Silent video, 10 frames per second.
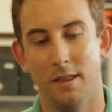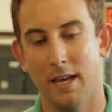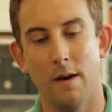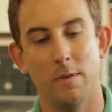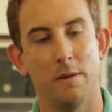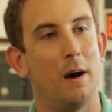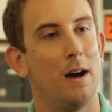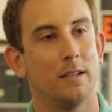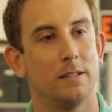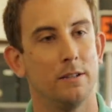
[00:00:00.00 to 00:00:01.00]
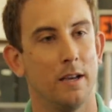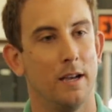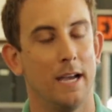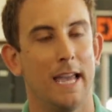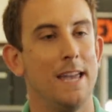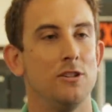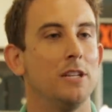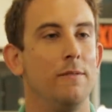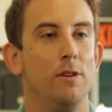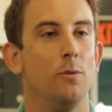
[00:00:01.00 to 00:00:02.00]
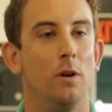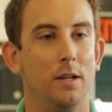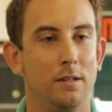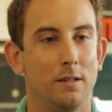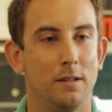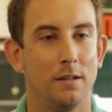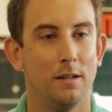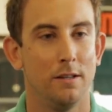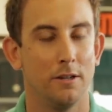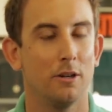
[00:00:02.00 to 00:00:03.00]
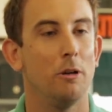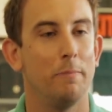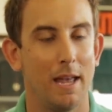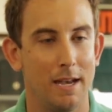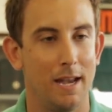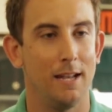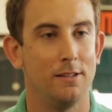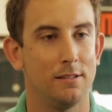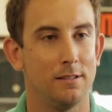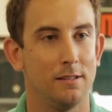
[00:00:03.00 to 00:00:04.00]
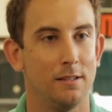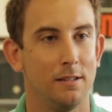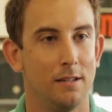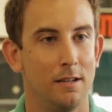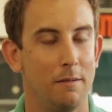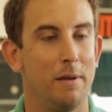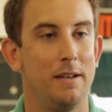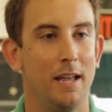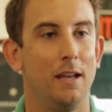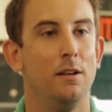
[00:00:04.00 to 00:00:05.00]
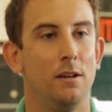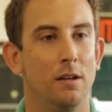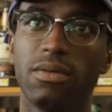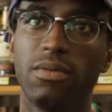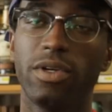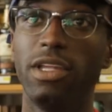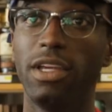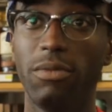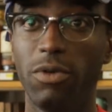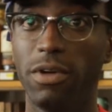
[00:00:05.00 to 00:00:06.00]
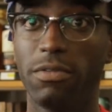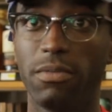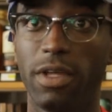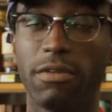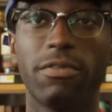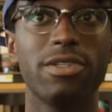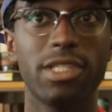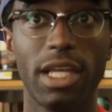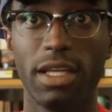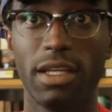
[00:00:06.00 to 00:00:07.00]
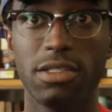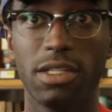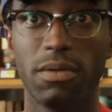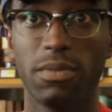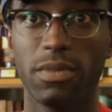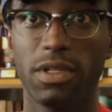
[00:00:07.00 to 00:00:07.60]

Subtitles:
They come in a box, okay? I can't just give you one. They're called Band-Aids, not Band-Aid. Well, can you give me one from, like, a first aid kit or something?